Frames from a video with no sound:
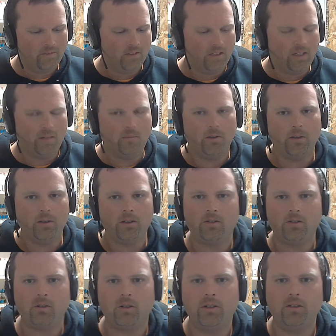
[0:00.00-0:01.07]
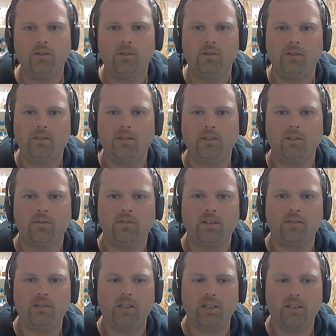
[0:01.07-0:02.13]
yeah, I'm really enjoying doing these single
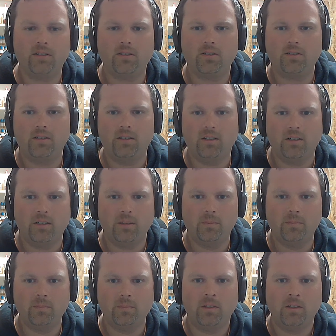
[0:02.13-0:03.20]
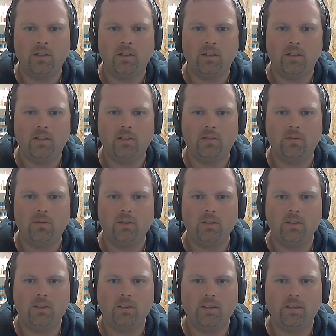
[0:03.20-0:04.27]
flavor tests. I
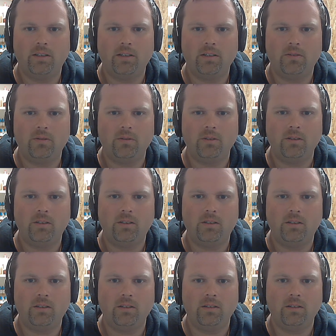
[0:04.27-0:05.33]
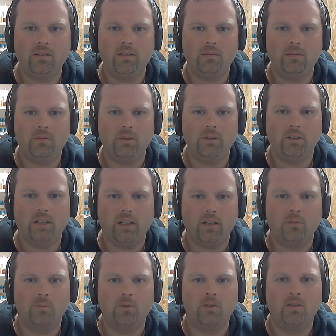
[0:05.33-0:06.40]
think it really
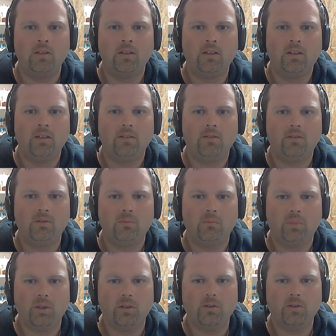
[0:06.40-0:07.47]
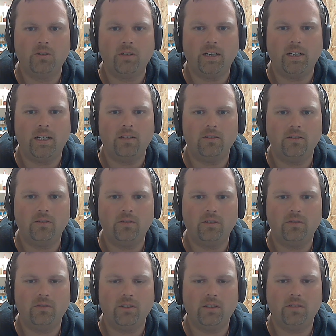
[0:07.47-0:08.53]
helps to build your knowledge of your
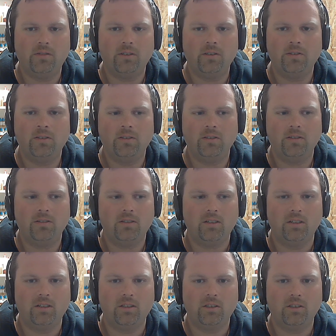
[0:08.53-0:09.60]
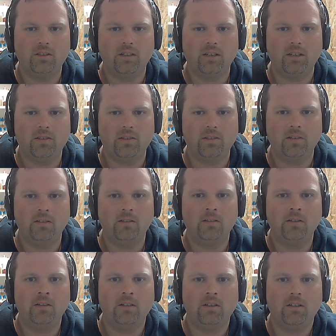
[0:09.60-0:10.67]
flavors instead of just guessing.
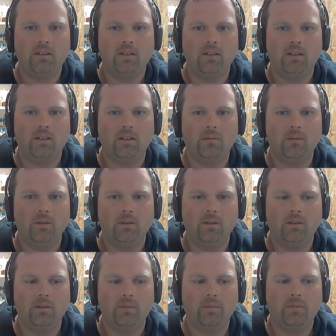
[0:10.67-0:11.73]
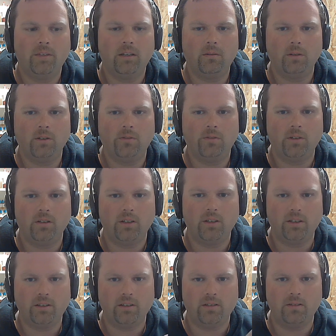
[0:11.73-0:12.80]
I really feel
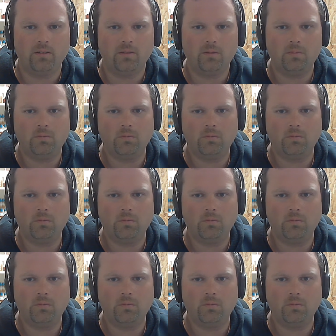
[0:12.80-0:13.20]
like this is